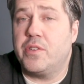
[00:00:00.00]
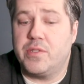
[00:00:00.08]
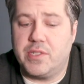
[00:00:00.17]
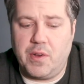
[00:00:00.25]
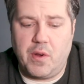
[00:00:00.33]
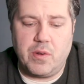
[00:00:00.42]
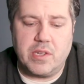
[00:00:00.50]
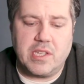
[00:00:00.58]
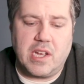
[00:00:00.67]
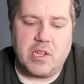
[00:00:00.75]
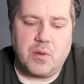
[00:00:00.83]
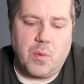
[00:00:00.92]
Juice Zero
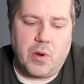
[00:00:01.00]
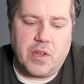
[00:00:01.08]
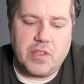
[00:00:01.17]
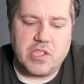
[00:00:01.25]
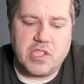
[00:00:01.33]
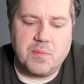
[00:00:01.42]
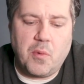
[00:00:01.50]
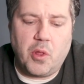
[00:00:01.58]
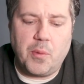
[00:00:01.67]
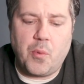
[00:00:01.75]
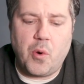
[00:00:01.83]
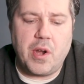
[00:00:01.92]
designed to work on this
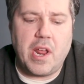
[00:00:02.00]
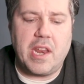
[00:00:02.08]
smaller board,